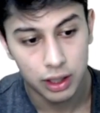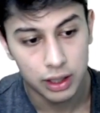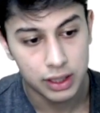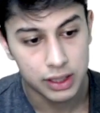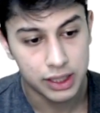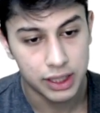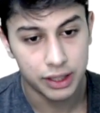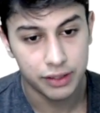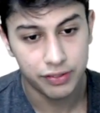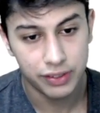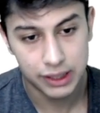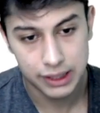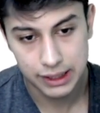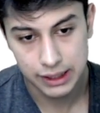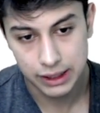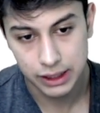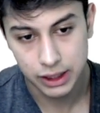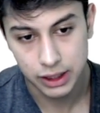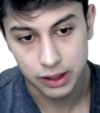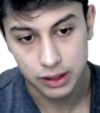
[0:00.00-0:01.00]
Surface
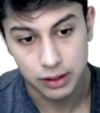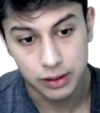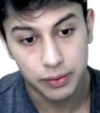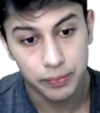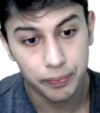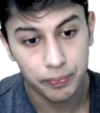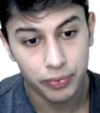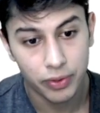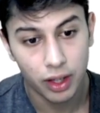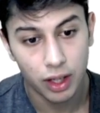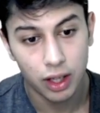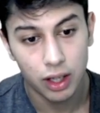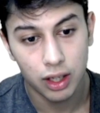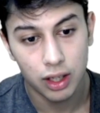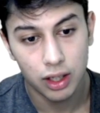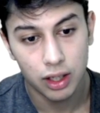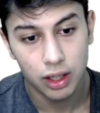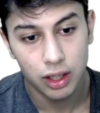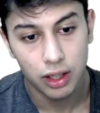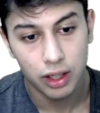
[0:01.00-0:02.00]
tension.
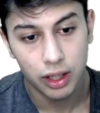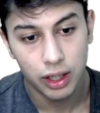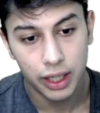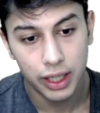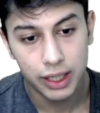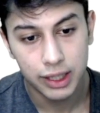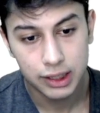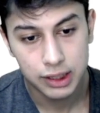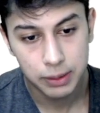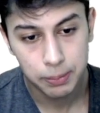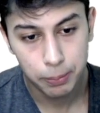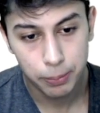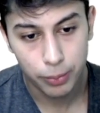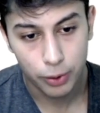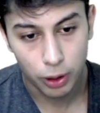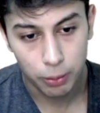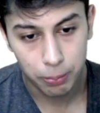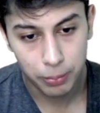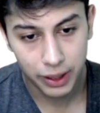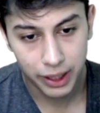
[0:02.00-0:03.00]
It is the
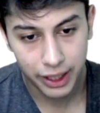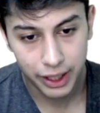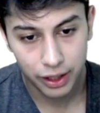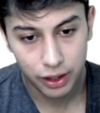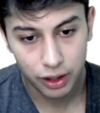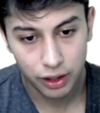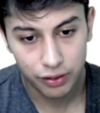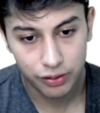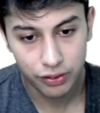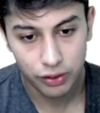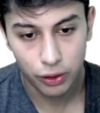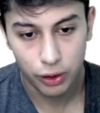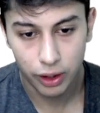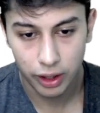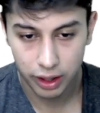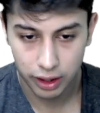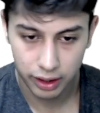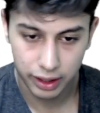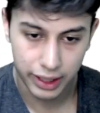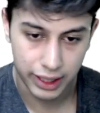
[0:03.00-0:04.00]
property of
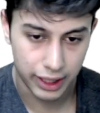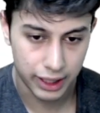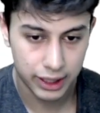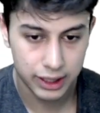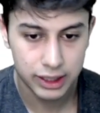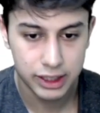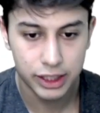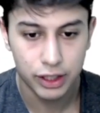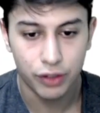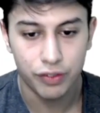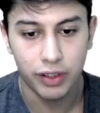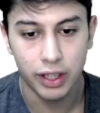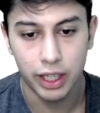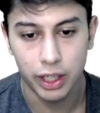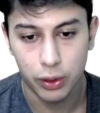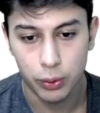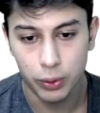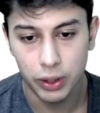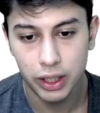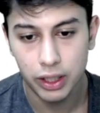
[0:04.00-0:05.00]
or tendency of a
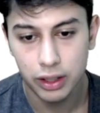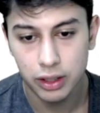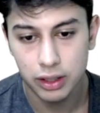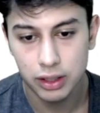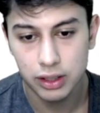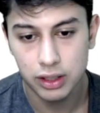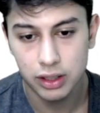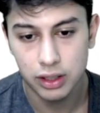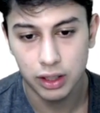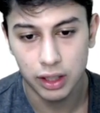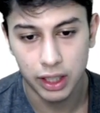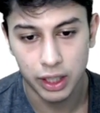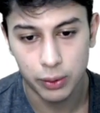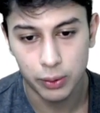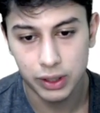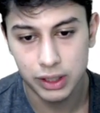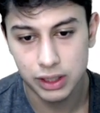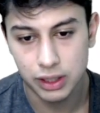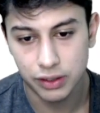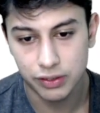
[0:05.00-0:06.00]
liquid
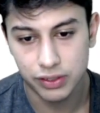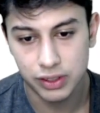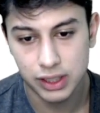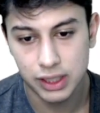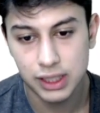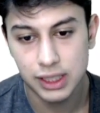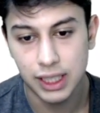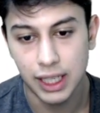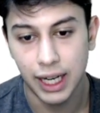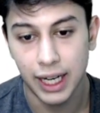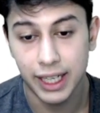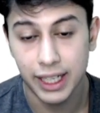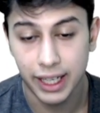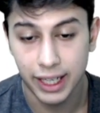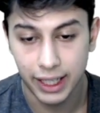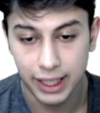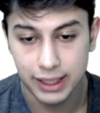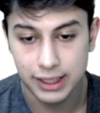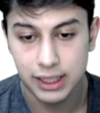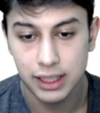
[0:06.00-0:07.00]
surfaces at
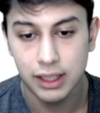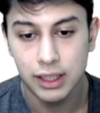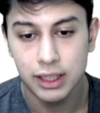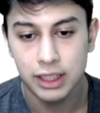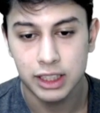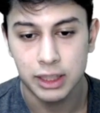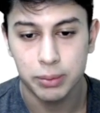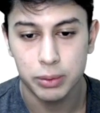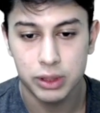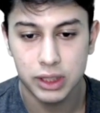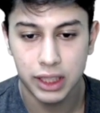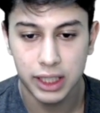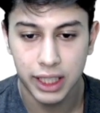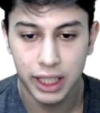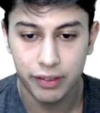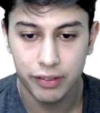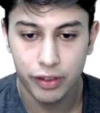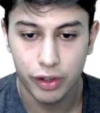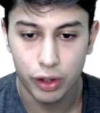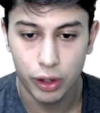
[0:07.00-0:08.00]
rest.
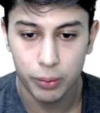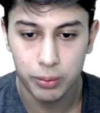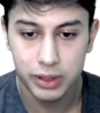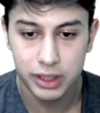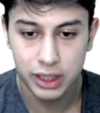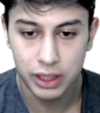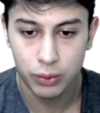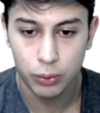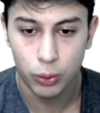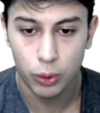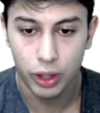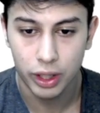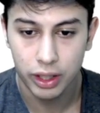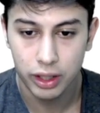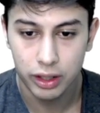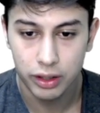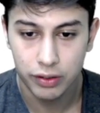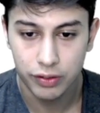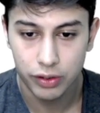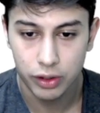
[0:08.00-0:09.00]
Supposedly, I have dropped some
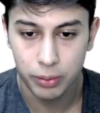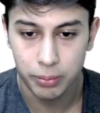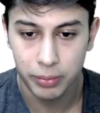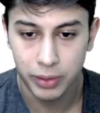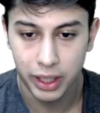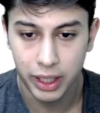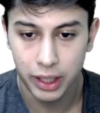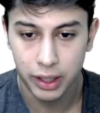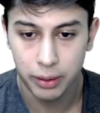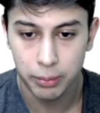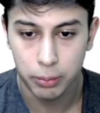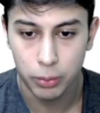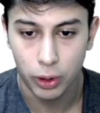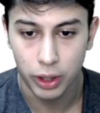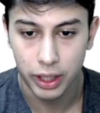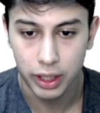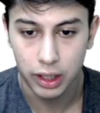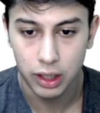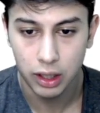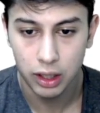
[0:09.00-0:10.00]
water from my
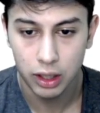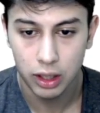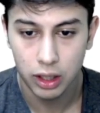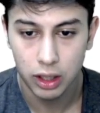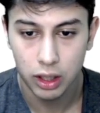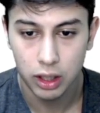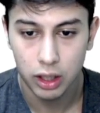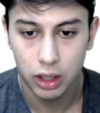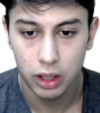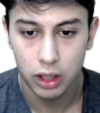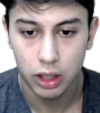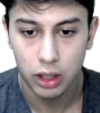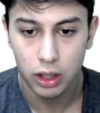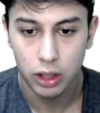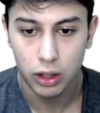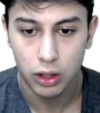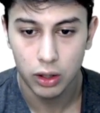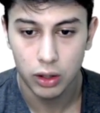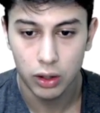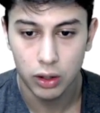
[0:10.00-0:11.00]
bottle,
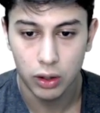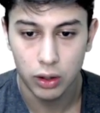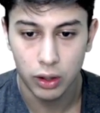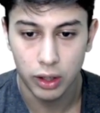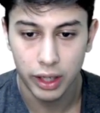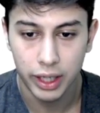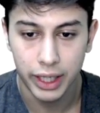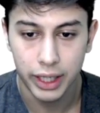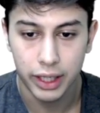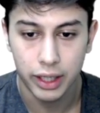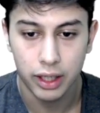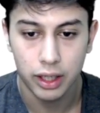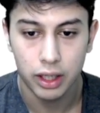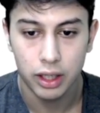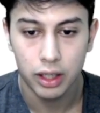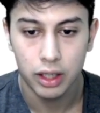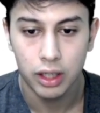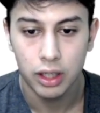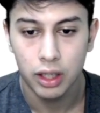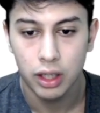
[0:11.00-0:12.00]
all right,
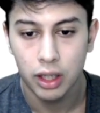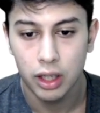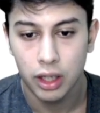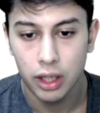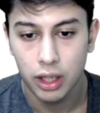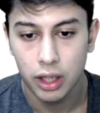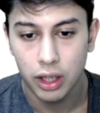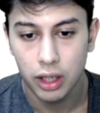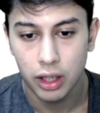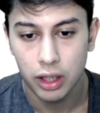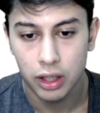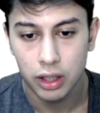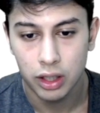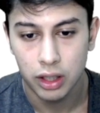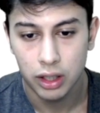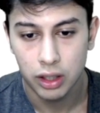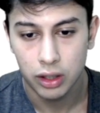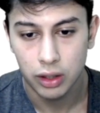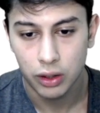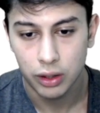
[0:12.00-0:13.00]

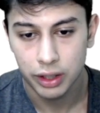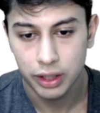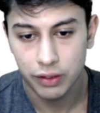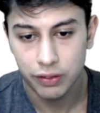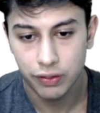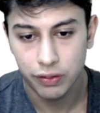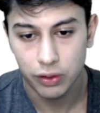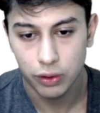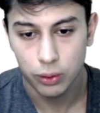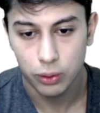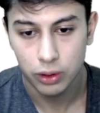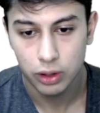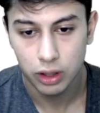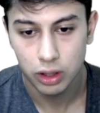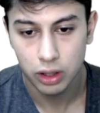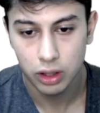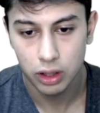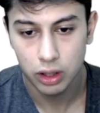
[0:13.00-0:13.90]
on the floor,